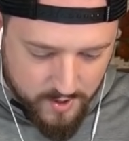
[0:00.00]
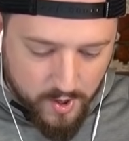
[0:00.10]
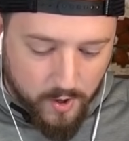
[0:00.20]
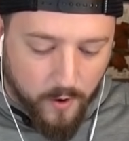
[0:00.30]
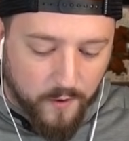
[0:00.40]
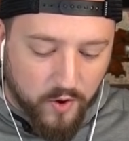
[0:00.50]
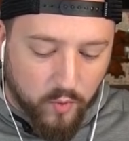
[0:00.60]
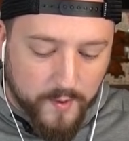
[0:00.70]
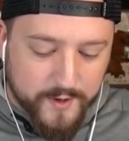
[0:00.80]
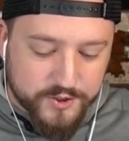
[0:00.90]
Oh, the
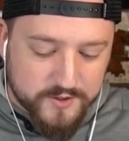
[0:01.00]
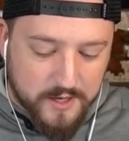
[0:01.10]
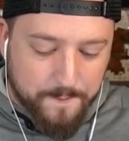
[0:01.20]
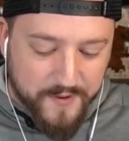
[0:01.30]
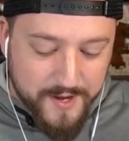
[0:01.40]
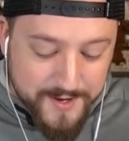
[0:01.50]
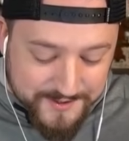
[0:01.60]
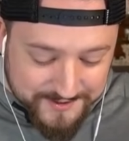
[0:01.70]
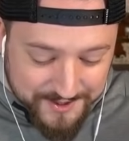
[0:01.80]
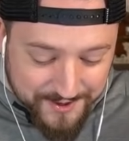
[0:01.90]
wizard's a
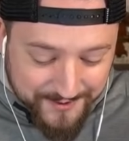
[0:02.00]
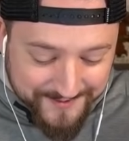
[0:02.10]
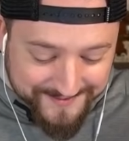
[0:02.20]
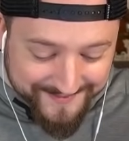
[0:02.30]
beast, dude!